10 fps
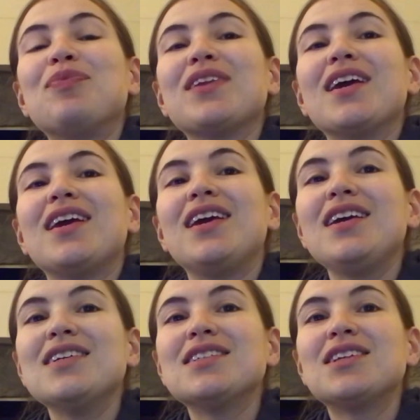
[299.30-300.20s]

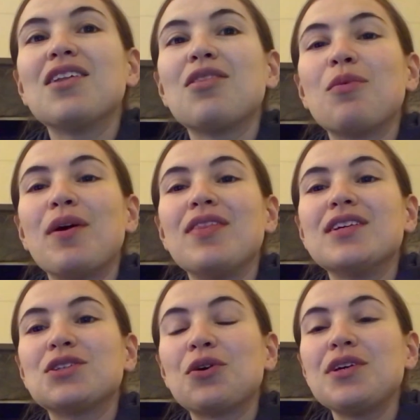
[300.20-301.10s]
he is the one
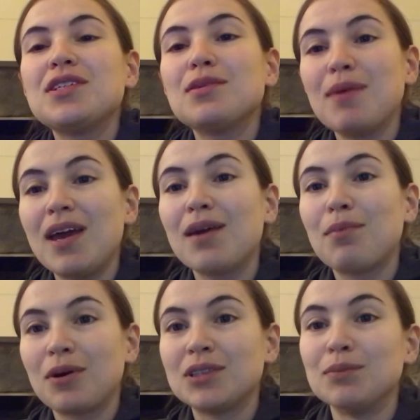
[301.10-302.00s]
that's going to make it
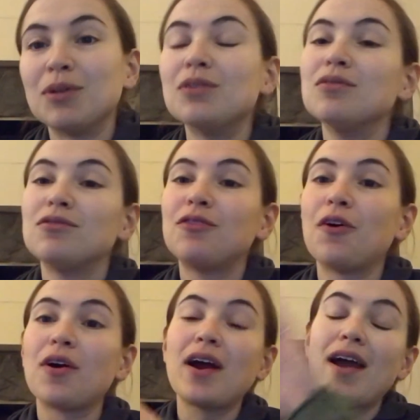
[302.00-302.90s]
possible
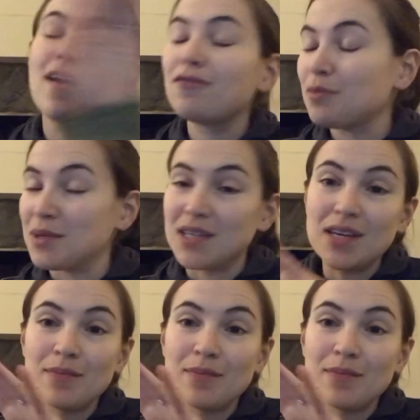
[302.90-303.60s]
for everybody